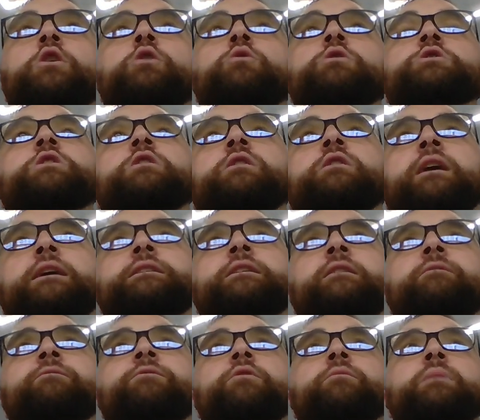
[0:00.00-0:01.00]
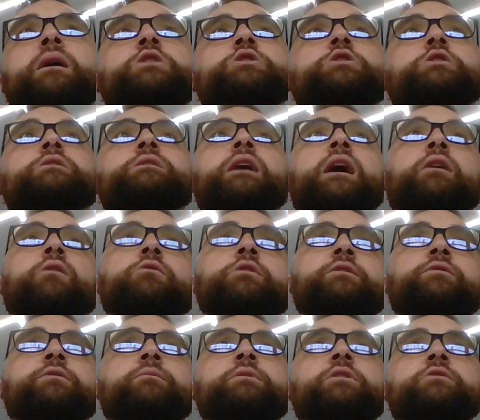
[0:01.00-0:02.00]
which collected information not only
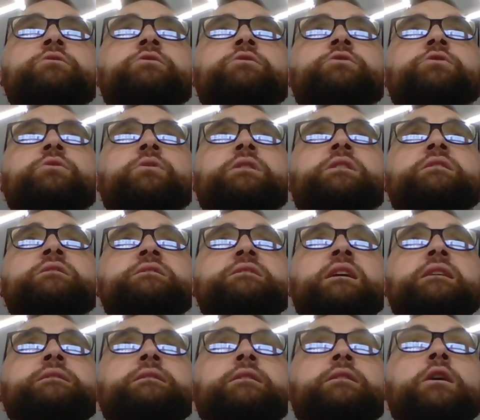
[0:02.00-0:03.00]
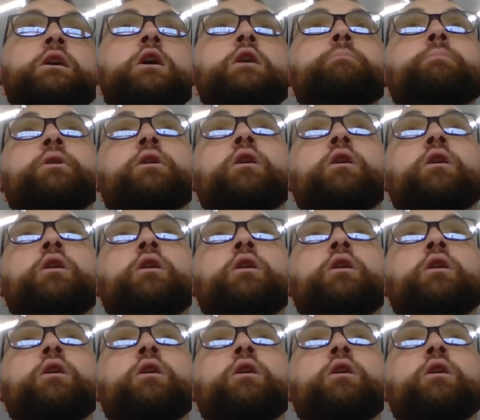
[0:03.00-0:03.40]
from users who had consented, but